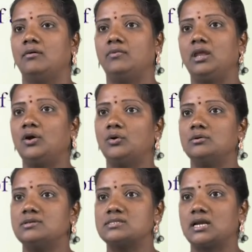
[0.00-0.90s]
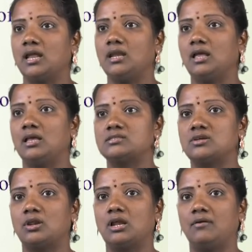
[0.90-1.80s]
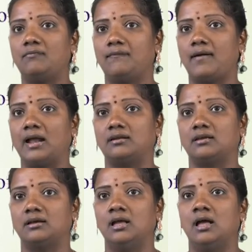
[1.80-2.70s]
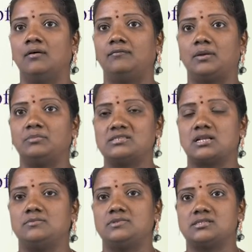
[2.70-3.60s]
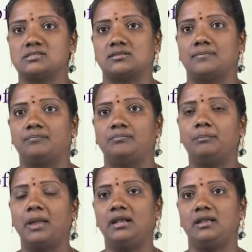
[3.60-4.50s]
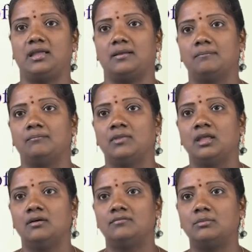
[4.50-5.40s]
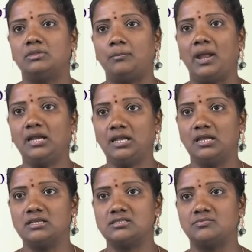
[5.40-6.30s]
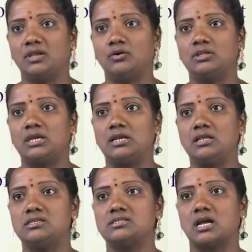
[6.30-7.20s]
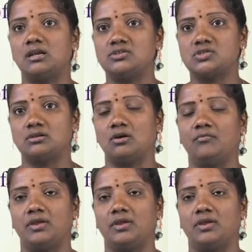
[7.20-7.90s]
We know certain historical fact from the sculptures. Painting. From the paintings, we know the religious condition of